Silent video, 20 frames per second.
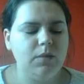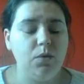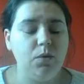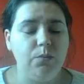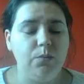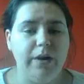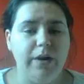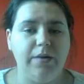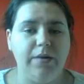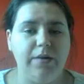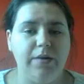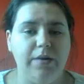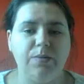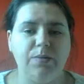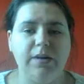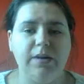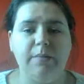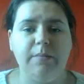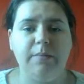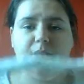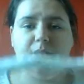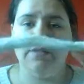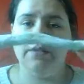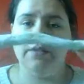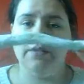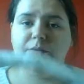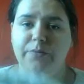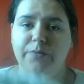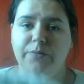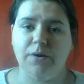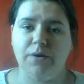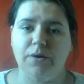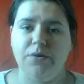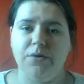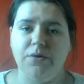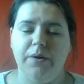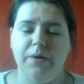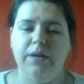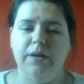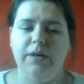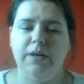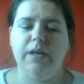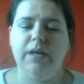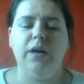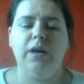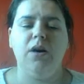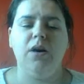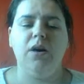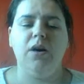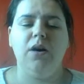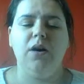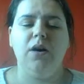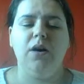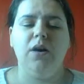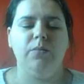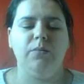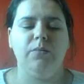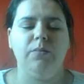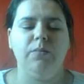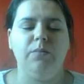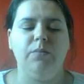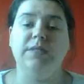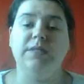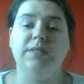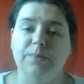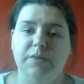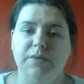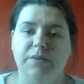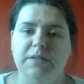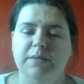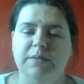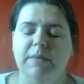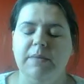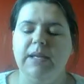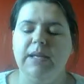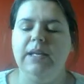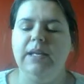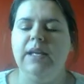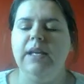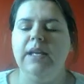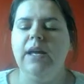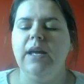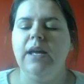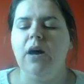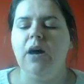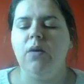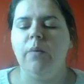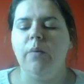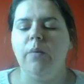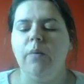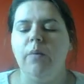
Whereas when I made the first horn, well, I'm still in the process of making it, what